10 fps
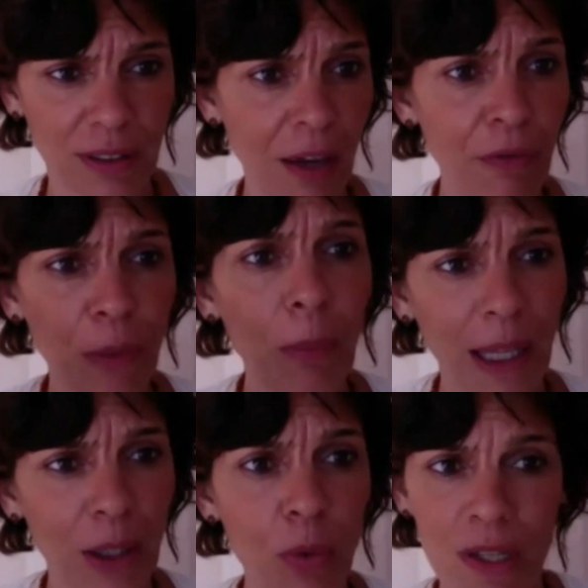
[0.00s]

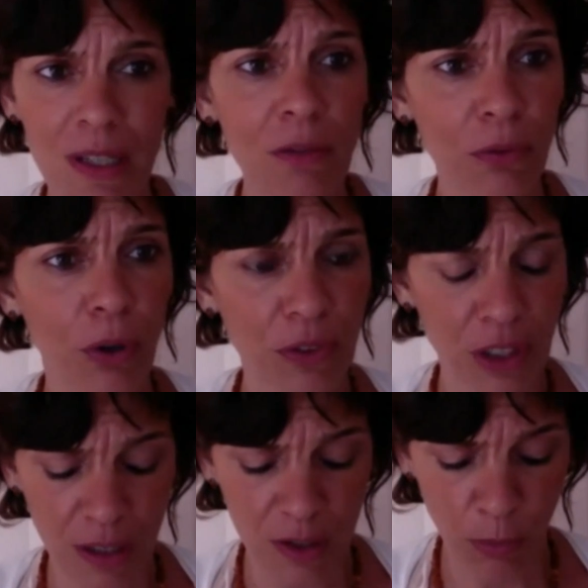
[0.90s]
Everybody was involved in
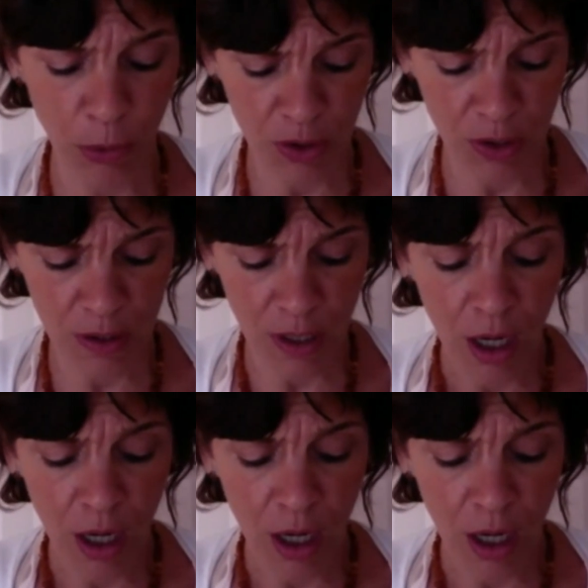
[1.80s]
this process.